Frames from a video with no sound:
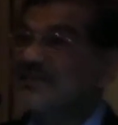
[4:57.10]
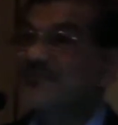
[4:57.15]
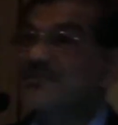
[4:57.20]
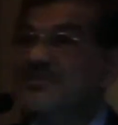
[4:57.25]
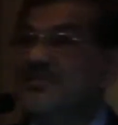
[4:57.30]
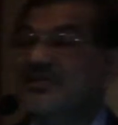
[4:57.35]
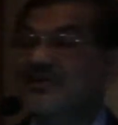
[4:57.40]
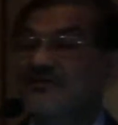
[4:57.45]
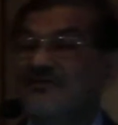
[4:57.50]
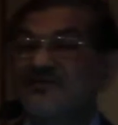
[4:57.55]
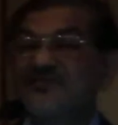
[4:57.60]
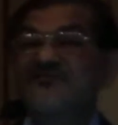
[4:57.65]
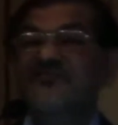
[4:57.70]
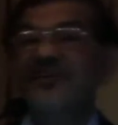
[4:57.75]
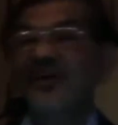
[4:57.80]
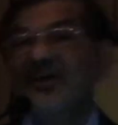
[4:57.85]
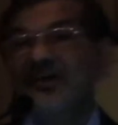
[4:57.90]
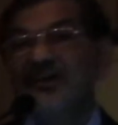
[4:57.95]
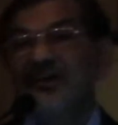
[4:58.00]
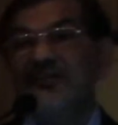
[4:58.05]
themselves
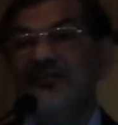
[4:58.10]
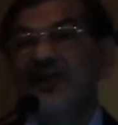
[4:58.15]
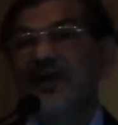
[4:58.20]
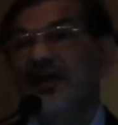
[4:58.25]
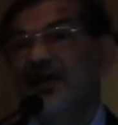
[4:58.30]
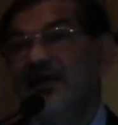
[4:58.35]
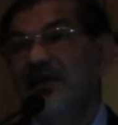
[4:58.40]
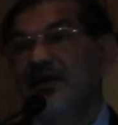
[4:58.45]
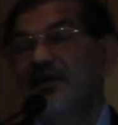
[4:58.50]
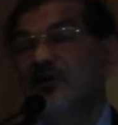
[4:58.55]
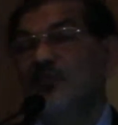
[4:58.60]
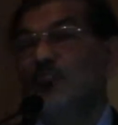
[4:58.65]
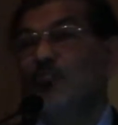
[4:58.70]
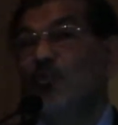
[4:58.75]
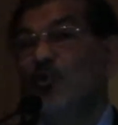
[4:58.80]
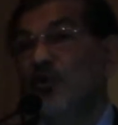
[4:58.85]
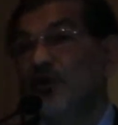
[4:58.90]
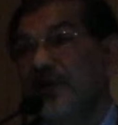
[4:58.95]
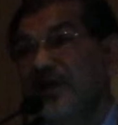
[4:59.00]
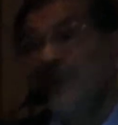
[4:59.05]
very rarely
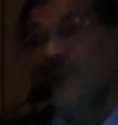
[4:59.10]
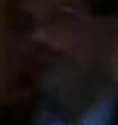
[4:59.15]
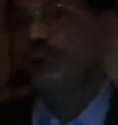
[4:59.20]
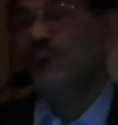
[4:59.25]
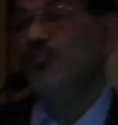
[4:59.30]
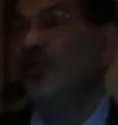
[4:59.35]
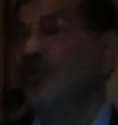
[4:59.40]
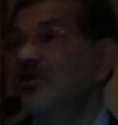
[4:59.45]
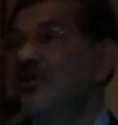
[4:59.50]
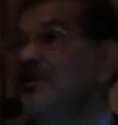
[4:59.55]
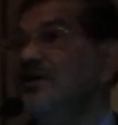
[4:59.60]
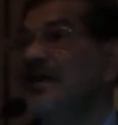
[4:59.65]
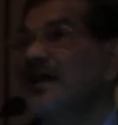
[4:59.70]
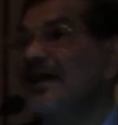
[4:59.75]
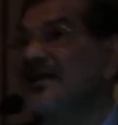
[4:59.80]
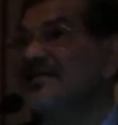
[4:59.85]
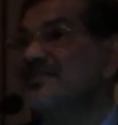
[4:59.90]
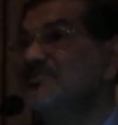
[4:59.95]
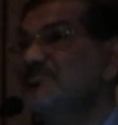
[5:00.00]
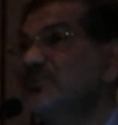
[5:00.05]
report important
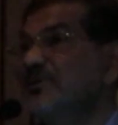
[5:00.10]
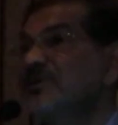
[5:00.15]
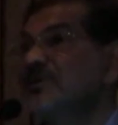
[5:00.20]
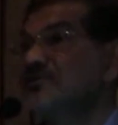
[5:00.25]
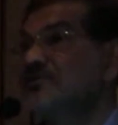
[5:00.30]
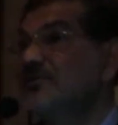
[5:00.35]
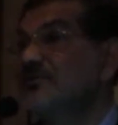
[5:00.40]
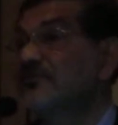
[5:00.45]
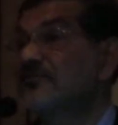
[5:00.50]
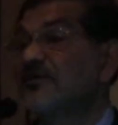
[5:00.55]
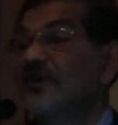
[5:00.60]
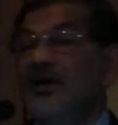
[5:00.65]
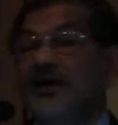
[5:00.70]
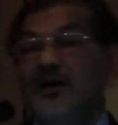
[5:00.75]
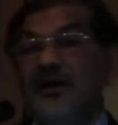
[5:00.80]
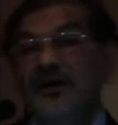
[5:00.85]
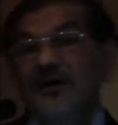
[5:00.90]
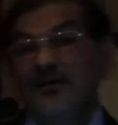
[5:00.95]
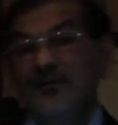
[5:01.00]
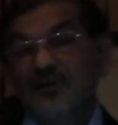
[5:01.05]
aspects of
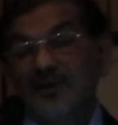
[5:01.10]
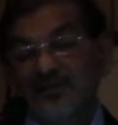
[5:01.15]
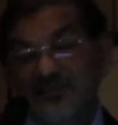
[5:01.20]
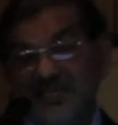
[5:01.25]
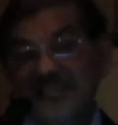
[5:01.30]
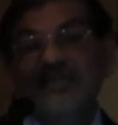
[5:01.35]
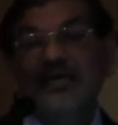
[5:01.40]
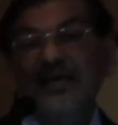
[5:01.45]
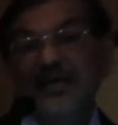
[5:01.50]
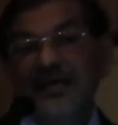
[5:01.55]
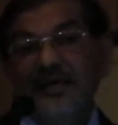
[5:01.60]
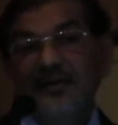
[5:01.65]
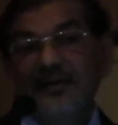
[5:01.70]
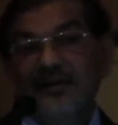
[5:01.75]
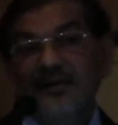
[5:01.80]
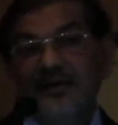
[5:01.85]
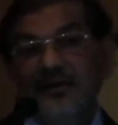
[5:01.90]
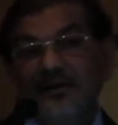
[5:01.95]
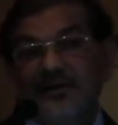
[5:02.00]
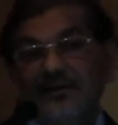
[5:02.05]

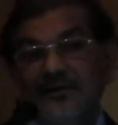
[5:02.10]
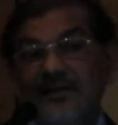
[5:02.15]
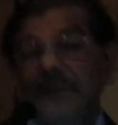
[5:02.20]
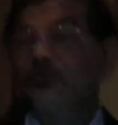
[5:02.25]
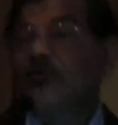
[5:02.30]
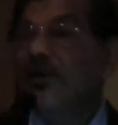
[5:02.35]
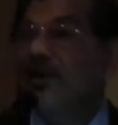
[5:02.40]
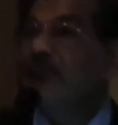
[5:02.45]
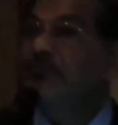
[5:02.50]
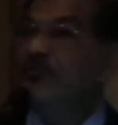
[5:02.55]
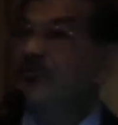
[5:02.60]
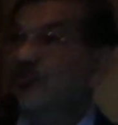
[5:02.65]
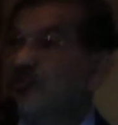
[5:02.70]
design that will help you